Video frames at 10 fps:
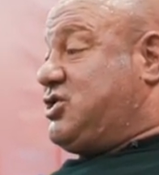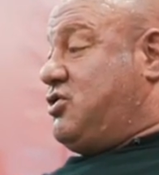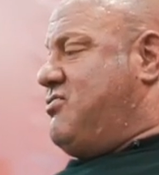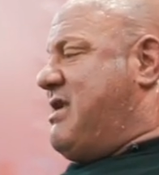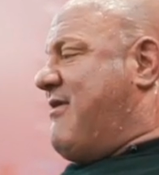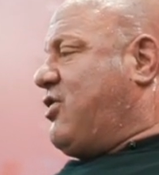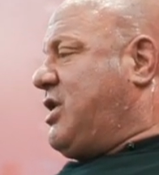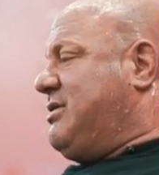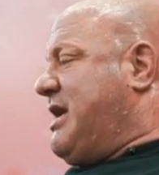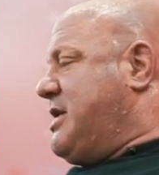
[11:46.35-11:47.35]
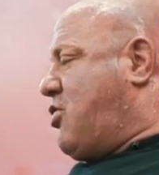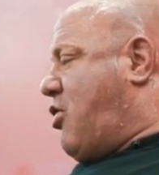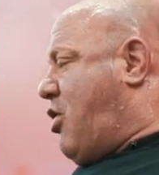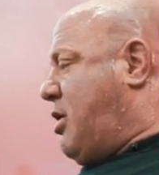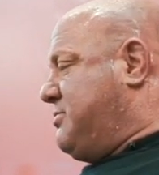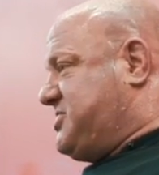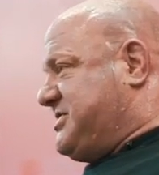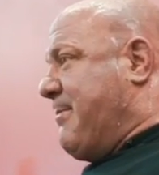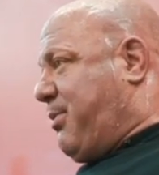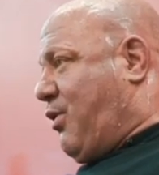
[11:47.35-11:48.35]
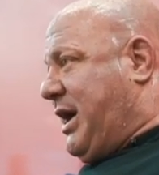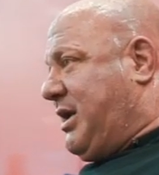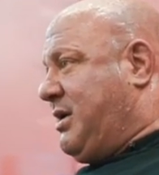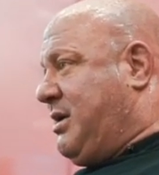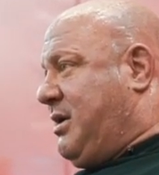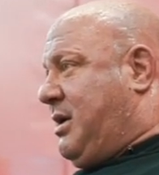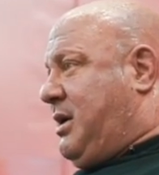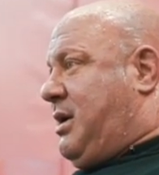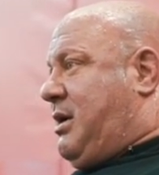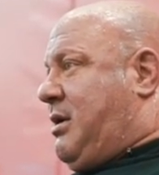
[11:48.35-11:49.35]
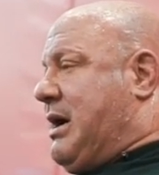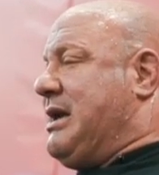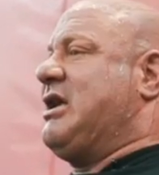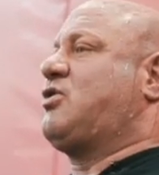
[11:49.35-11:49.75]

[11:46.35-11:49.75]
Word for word: So you're never gonna let your arms separate right?